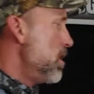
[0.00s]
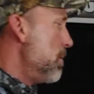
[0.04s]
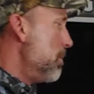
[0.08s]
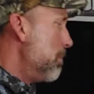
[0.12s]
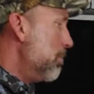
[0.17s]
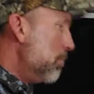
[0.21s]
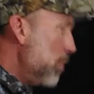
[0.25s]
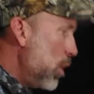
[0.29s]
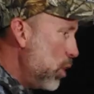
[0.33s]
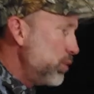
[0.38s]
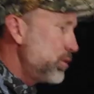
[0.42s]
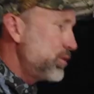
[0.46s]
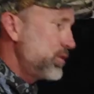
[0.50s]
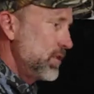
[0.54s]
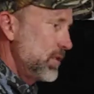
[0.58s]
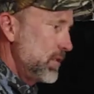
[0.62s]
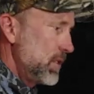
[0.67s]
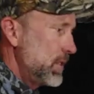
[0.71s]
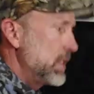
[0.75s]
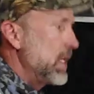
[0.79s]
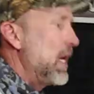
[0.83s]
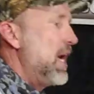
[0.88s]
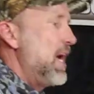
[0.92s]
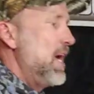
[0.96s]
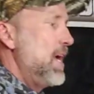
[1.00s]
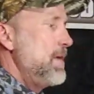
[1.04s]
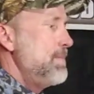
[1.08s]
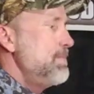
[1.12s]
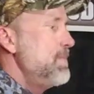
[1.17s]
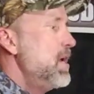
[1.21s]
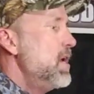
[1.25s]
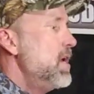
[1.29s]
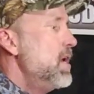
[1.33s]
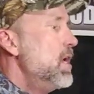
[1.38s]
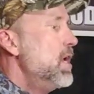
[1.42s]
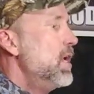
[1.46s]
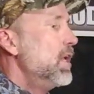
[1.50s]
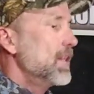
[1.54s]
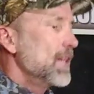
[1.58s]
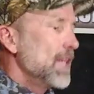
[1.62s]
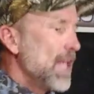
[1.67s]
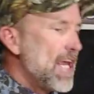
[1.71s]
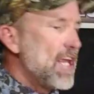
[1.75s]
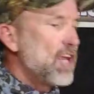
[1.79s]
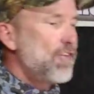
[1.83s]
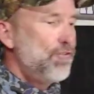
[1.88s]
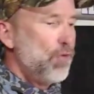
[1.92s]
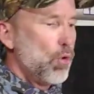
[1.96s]
Most of the time,
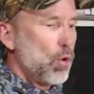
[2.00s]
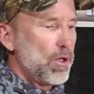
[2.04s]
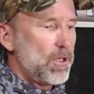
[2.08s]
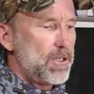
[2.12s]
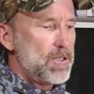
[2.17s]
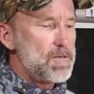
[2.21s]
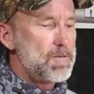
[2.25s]
Lake Fork